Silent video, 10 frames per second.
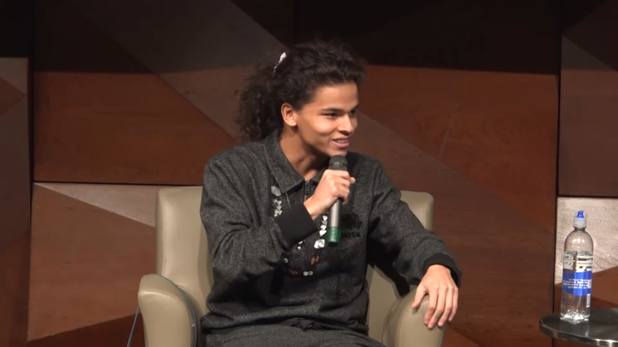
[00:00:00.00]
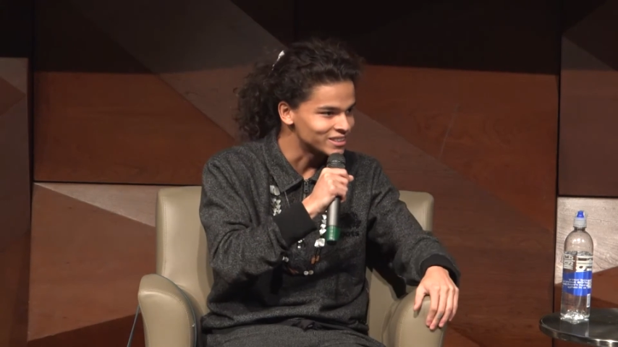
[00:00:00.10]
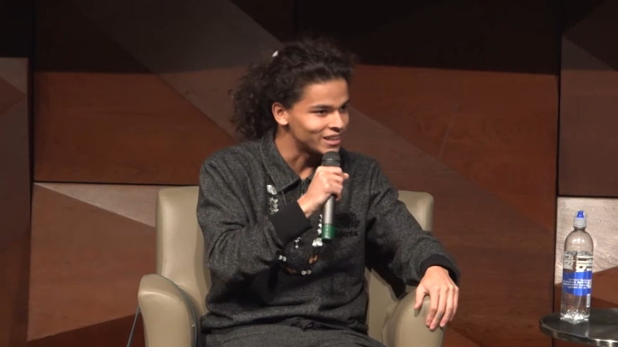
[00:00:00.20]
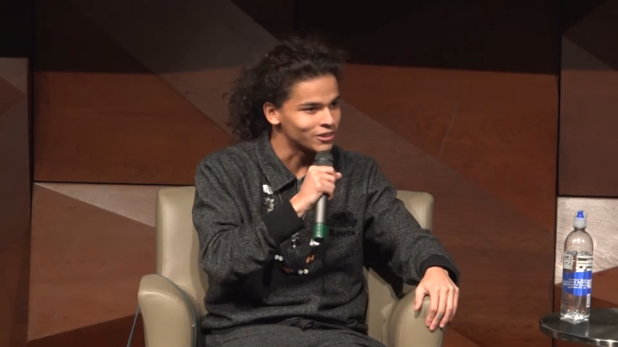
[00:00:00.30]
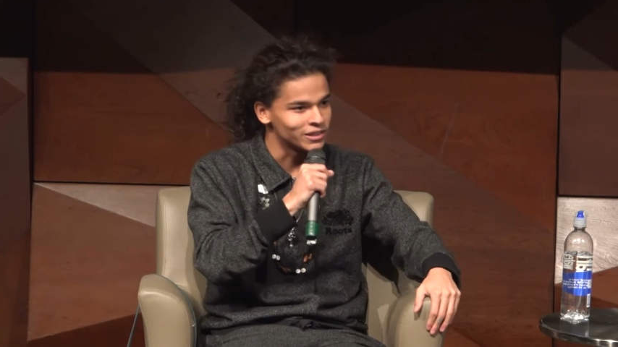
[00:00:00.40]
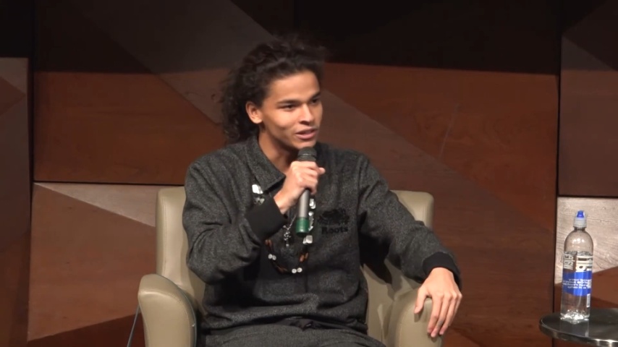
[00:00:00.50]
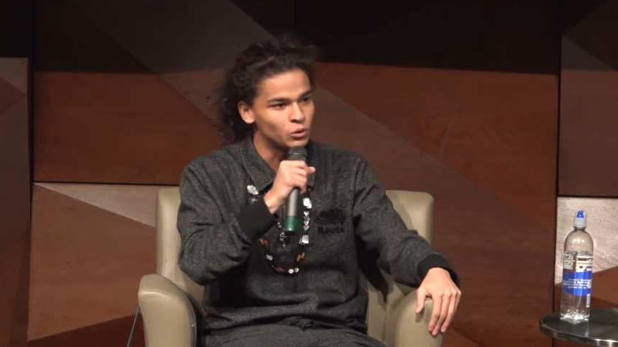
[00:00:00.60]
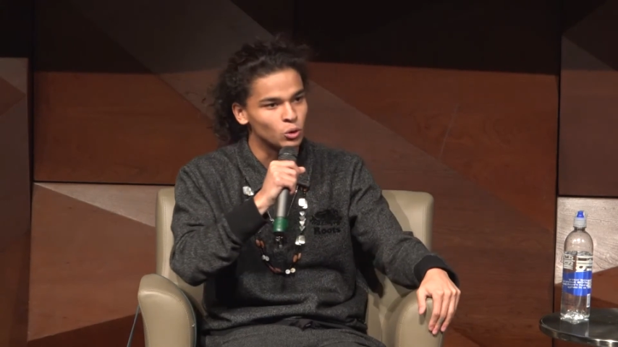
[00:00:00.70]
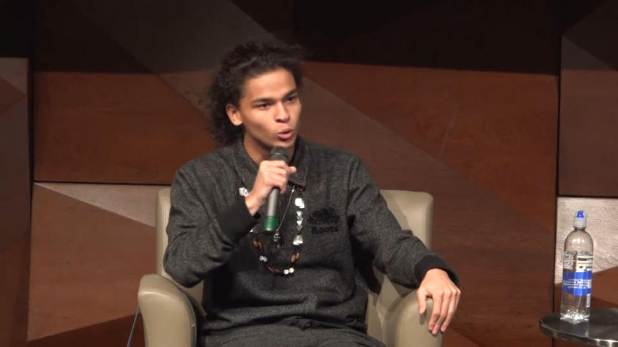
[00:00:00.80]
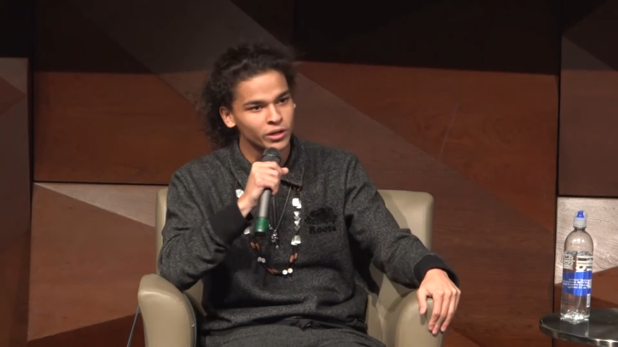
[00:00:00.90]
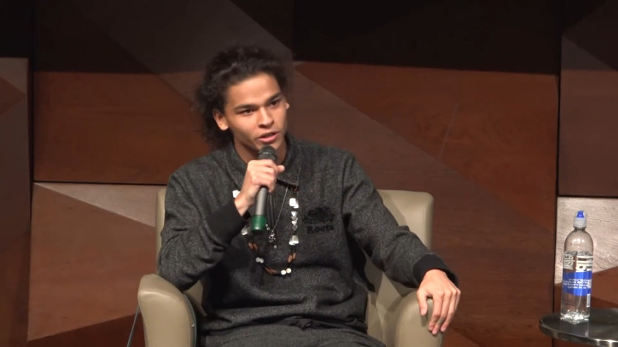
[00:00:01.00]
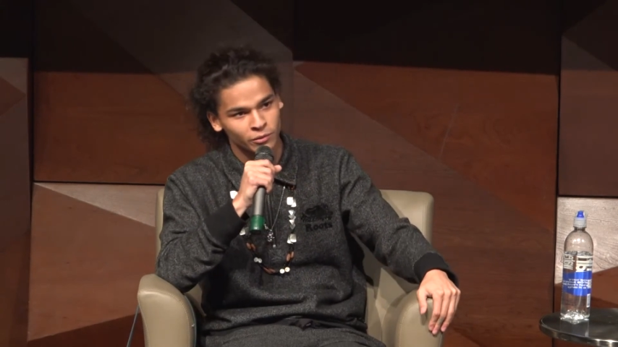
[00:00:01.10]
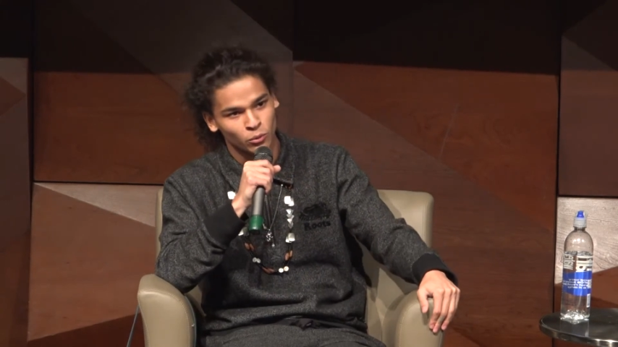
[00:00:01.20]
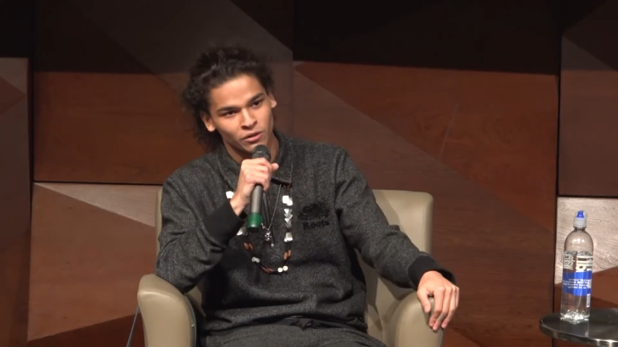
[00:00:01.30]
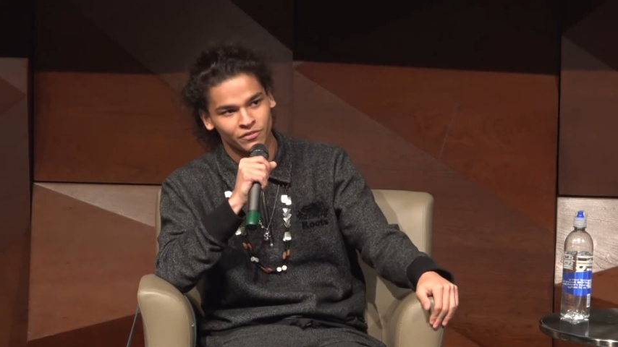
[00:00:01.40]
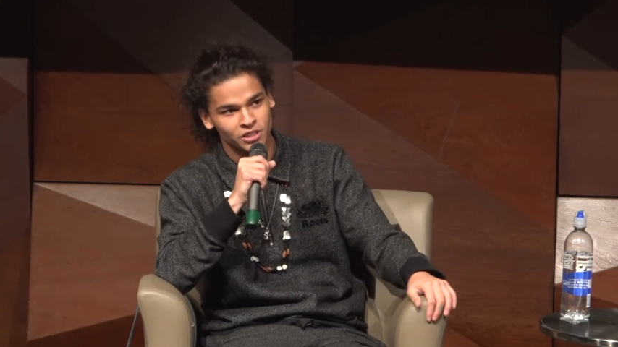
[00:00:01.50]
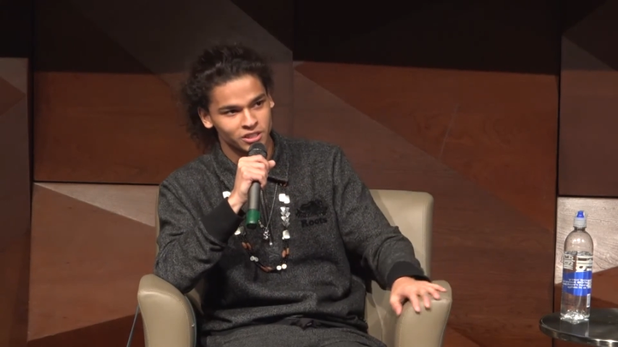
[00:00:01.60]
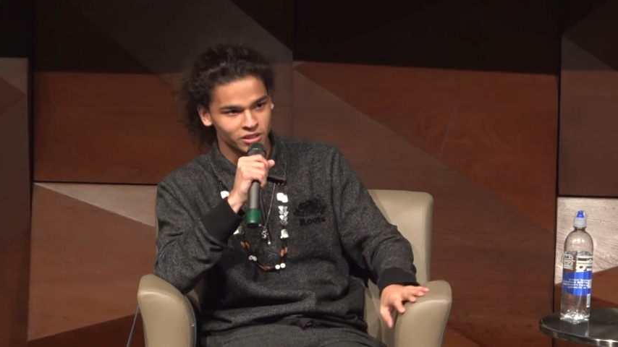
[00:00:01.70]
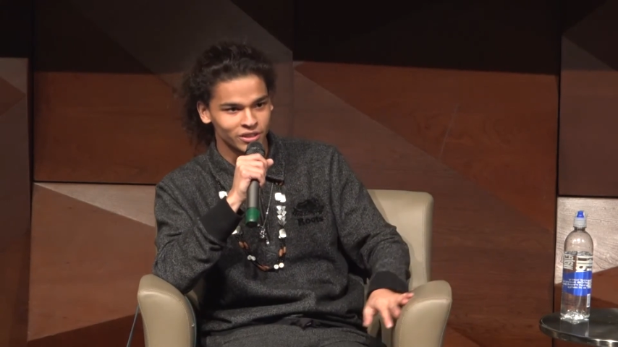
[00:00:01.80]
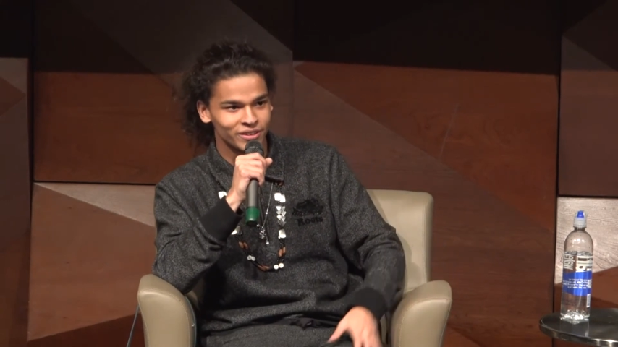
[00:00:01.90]
They learned how to do it quicker, more efficient.
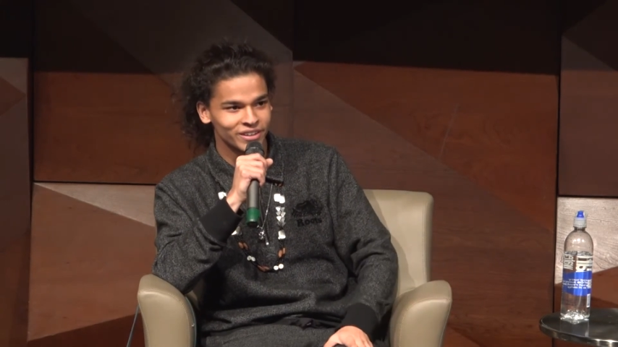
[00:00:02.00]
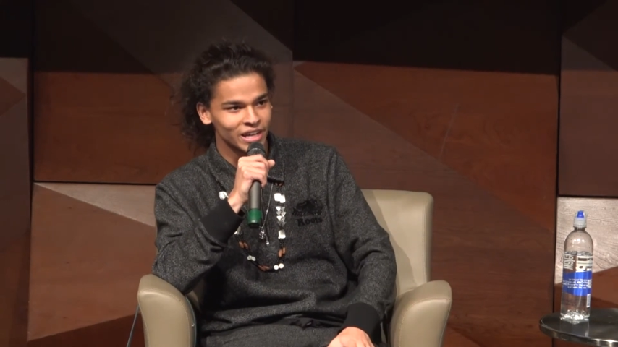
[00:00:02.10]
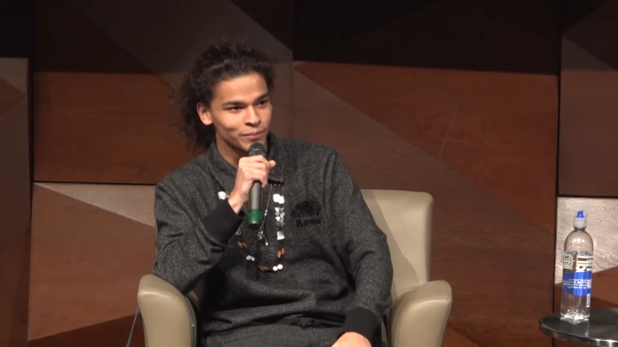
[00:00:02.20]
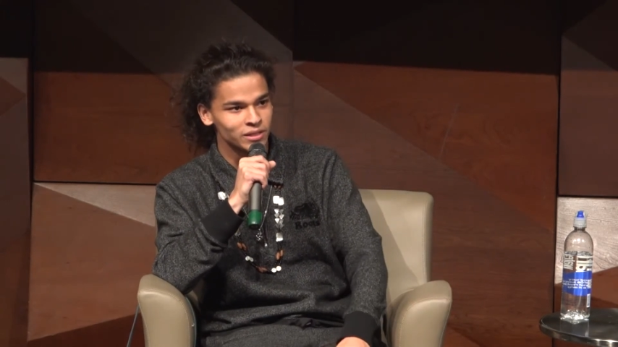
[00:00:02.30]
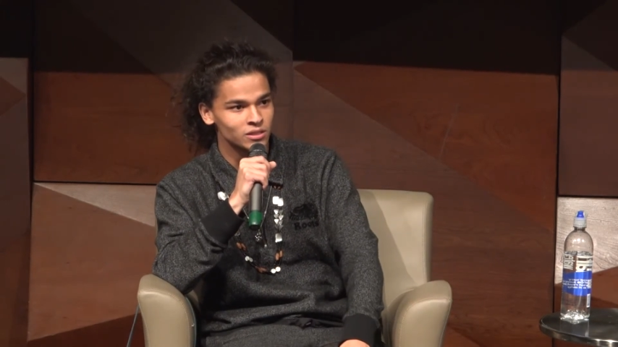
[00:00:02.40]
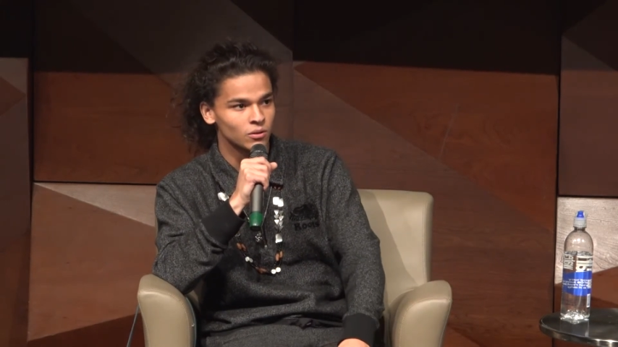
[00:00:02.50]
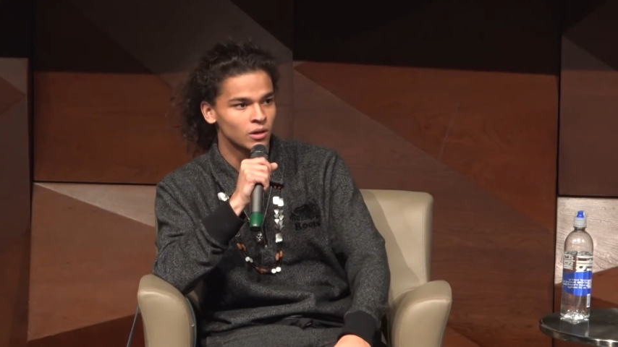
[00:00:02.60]
You know what I mean? So